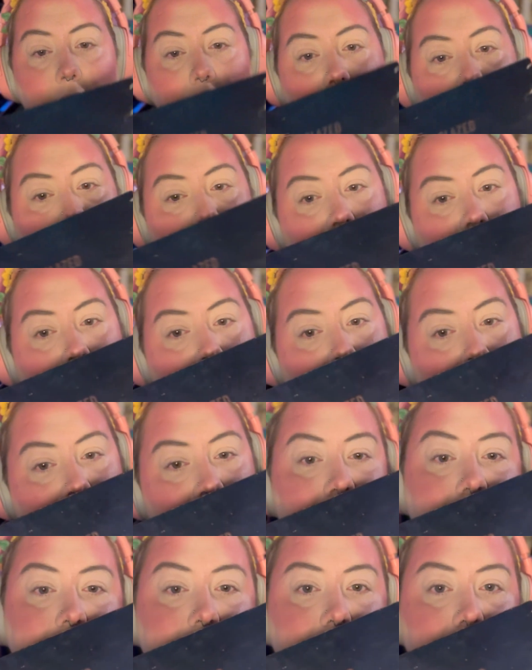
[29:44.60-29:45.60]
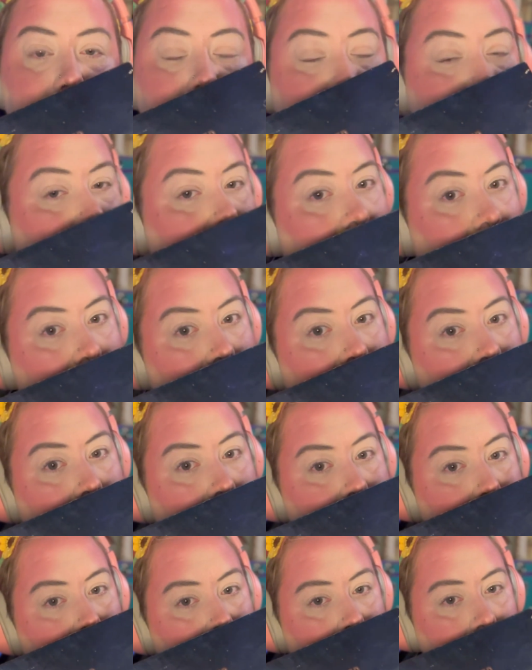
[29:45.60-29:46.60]
And then I have this, which is color
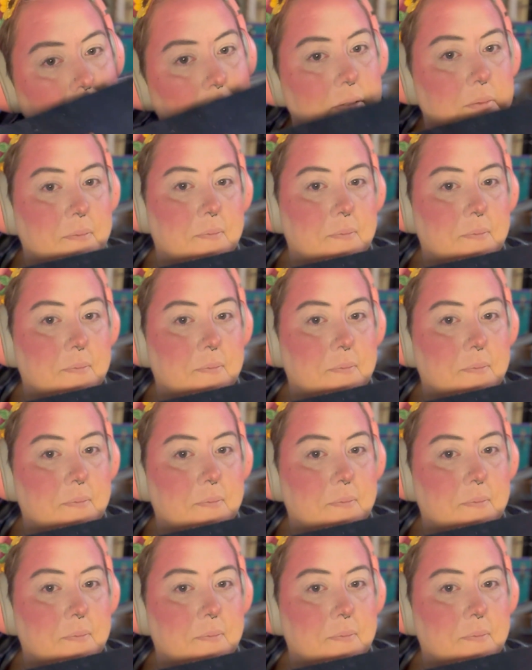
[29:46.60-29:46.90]
fusion.